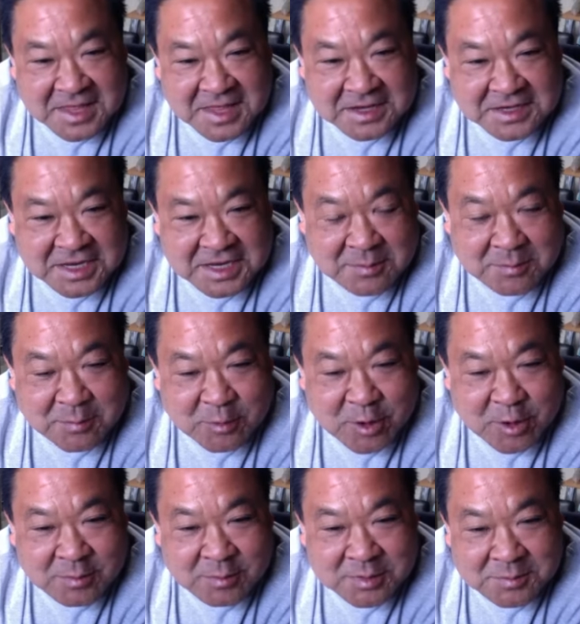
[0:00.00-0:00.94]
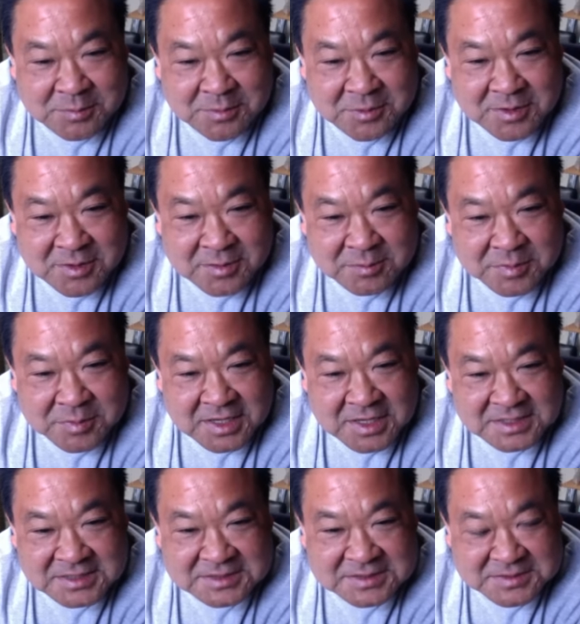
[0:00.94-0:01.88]
temp problem,
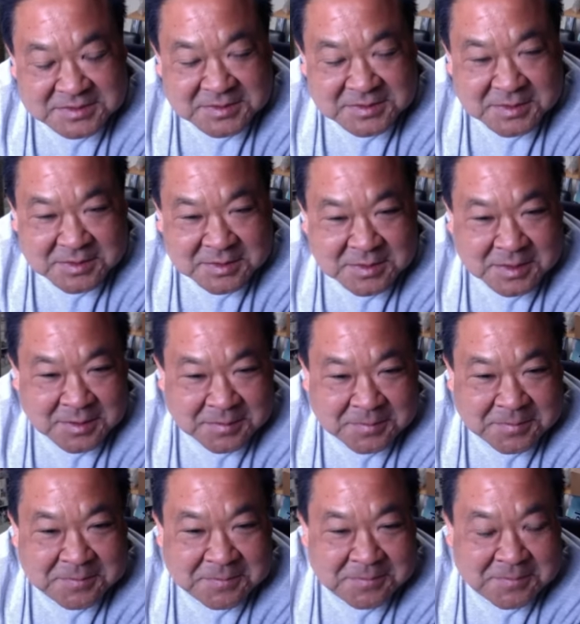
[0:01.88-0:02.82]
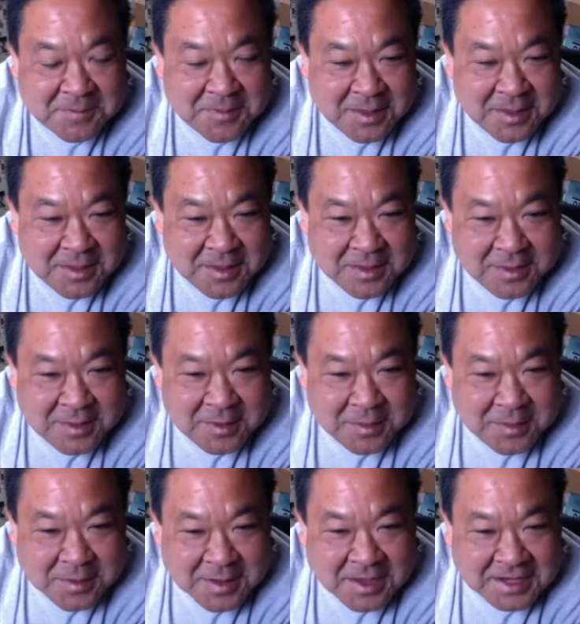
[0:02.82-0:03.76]
because the
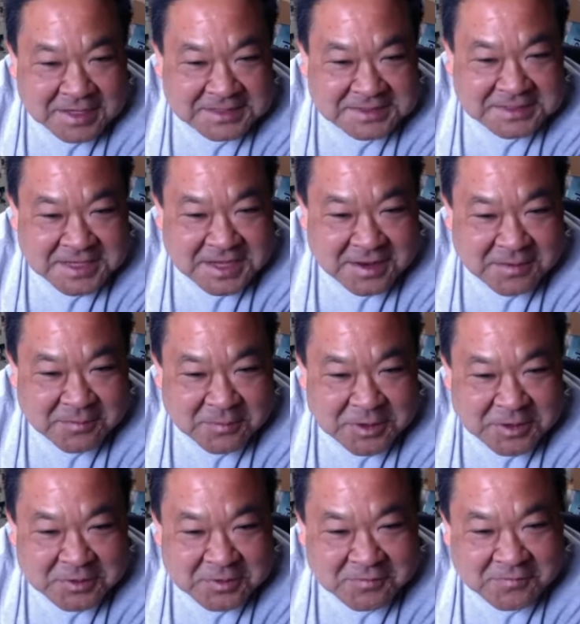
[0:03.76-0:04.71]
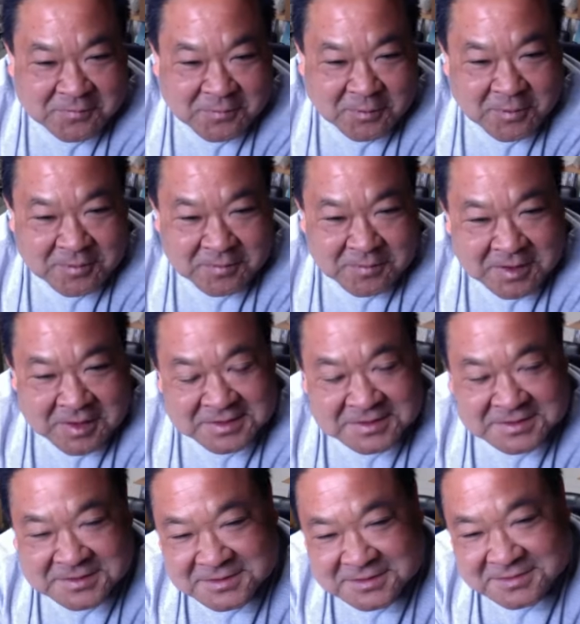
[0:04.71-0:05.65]
guys that we do them for,
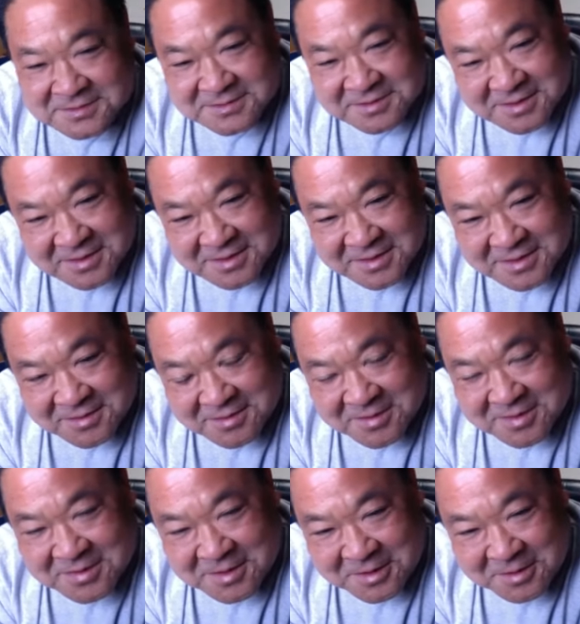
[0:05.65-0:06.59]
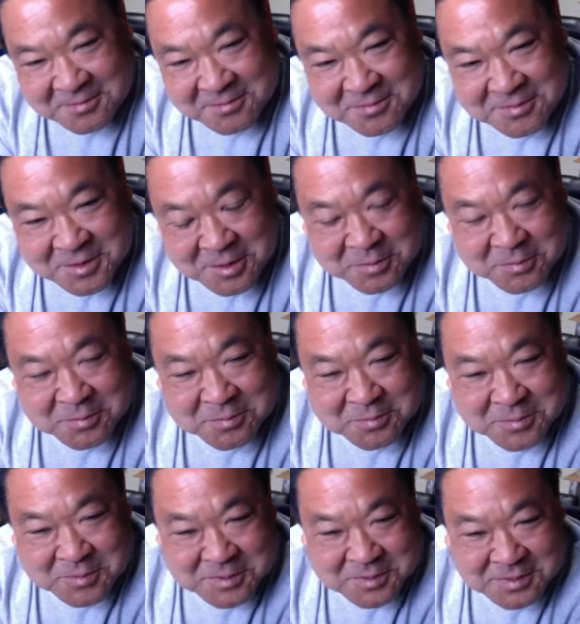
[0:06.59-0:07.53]
they're a
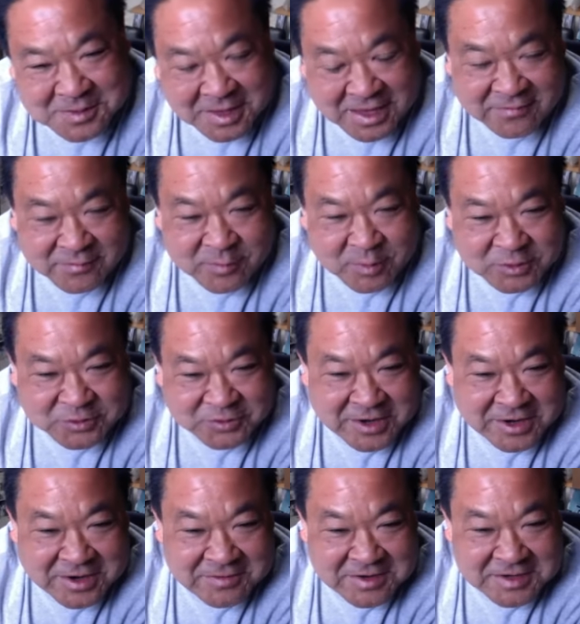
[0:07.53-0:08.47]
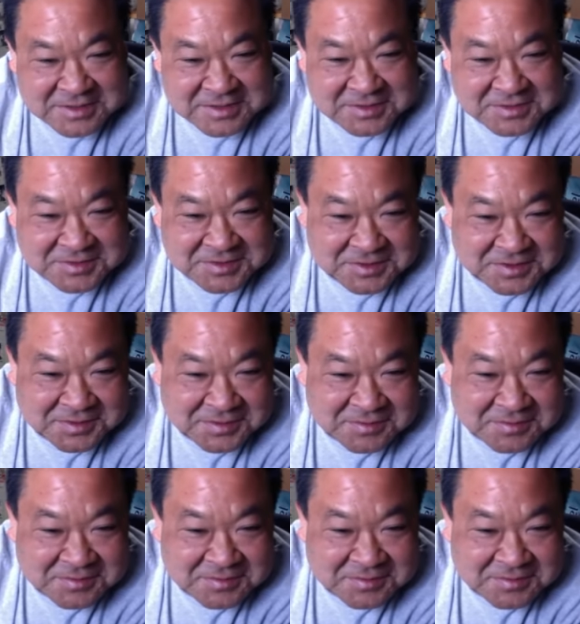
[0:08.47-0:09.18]
lot of them are drag racers, so